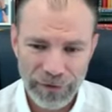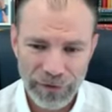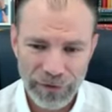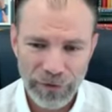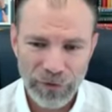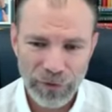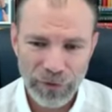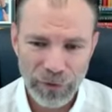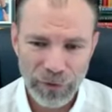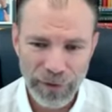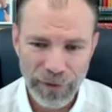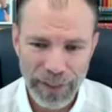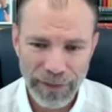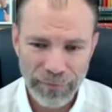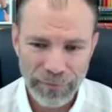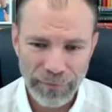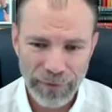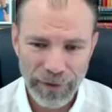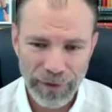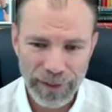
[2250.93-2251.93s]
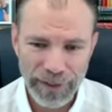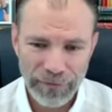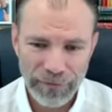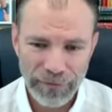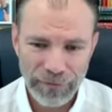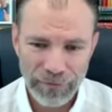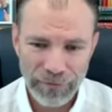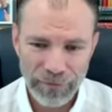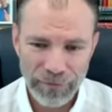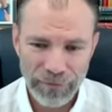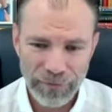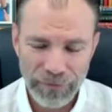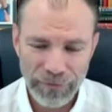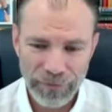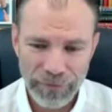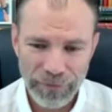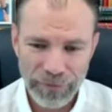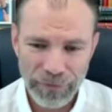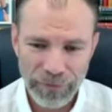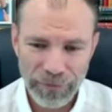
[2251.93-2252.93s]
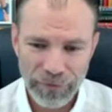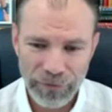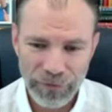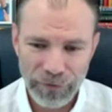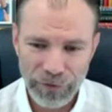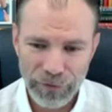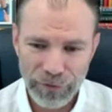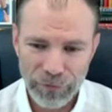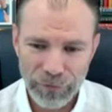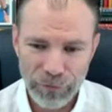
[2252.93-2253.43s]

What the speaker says: you do that by sort of